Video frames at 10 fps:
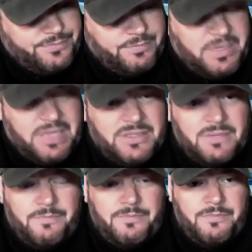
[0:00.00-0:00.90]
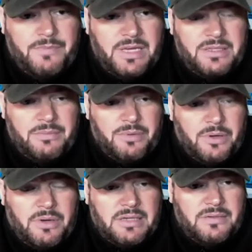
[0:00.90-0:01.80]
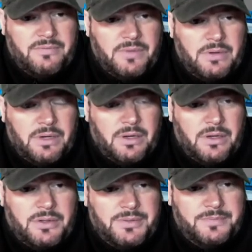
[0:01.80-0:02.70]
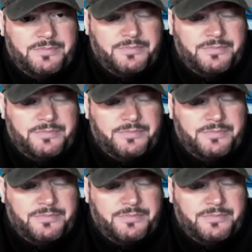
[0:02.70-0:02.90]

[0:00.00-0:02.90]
make some proactive phone calls.